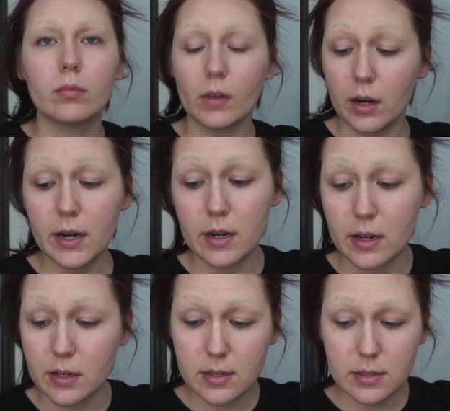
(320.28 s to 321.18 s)
All right,
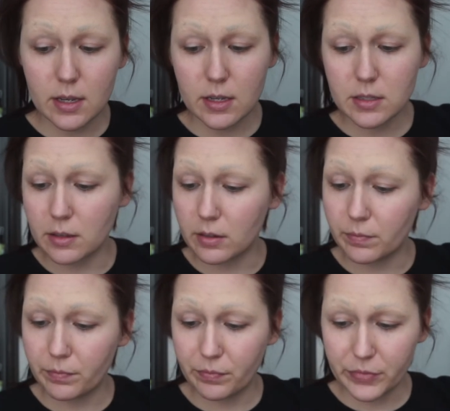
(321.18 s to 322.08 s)
and he says
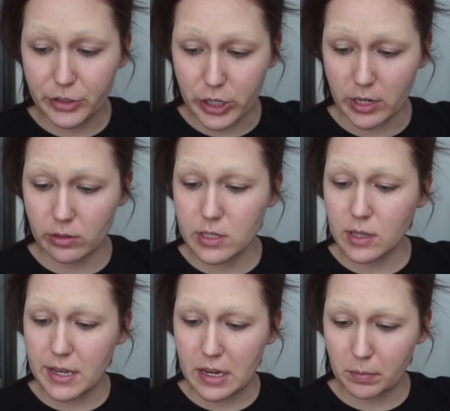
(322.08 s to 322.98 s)

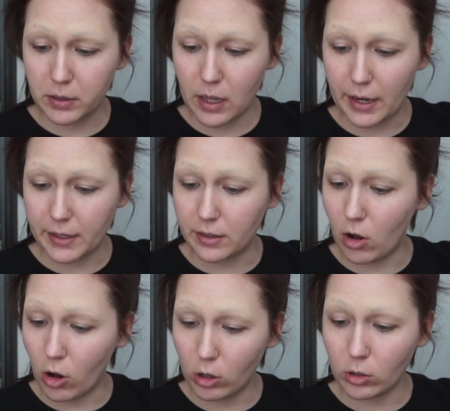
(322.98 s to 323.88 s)
generously applied
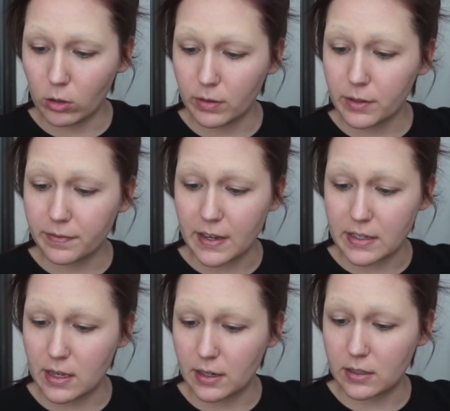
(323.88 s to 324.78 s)
all over the
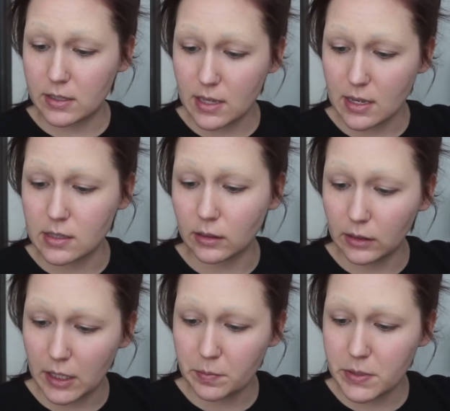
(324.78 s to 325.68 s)
face. And it says
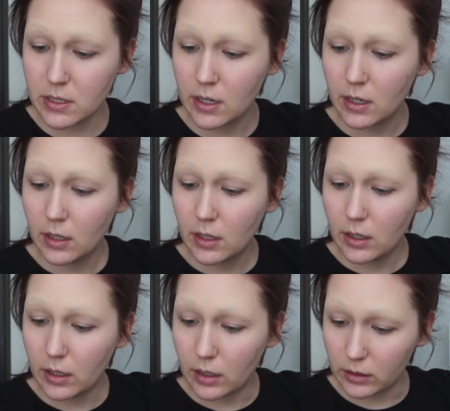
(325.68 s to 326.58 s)
lips,
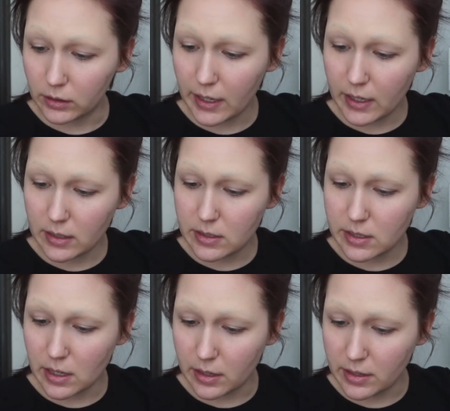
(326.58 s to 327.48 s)
lids,
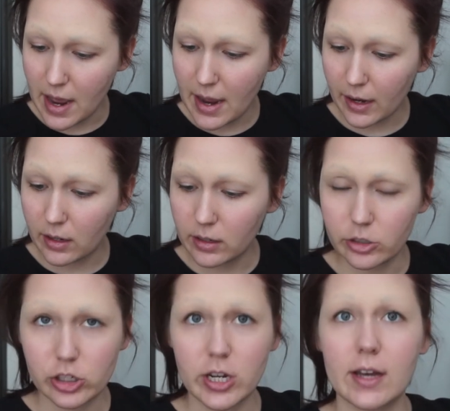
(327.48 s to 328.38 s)
neck,
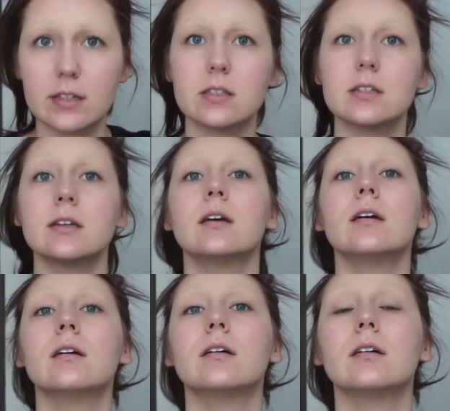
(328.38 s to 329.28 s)
chest.
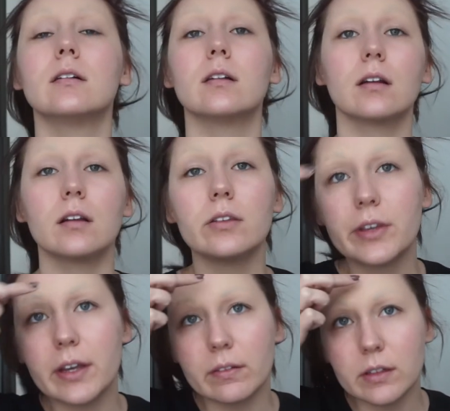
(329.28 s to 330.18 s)

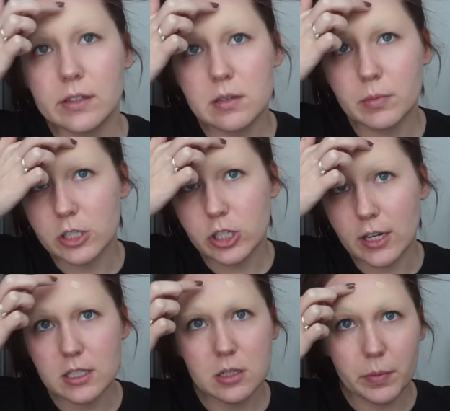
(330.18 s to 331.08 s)
Can't really see my
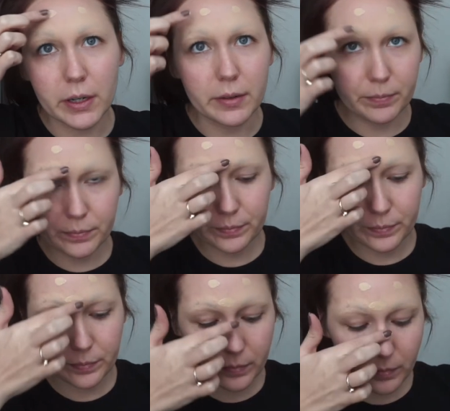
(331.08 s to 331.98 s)
chest, but
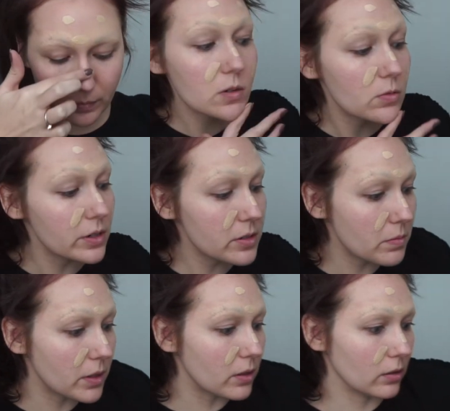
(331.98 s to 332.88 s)
where's the
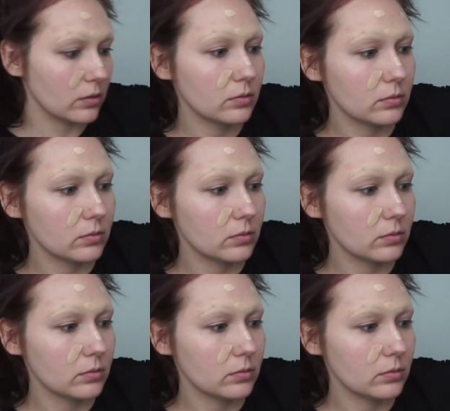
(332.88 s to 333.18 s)
mirror?